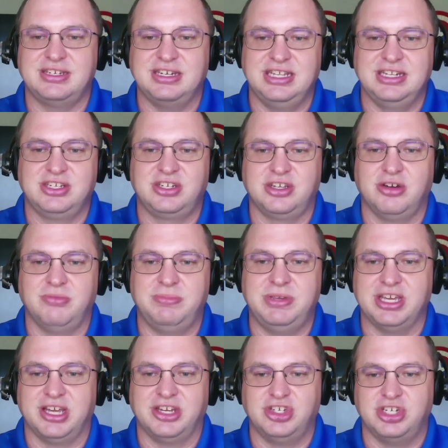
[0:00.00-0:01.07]
needs to go
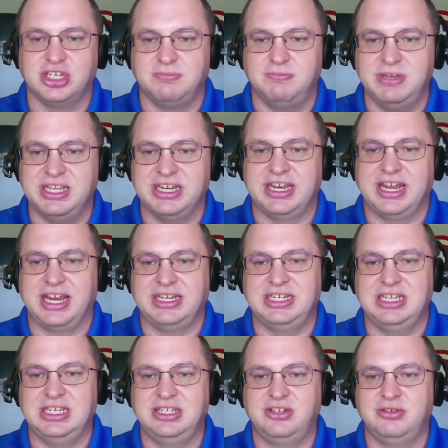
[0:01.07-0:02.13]
beyond just being an IT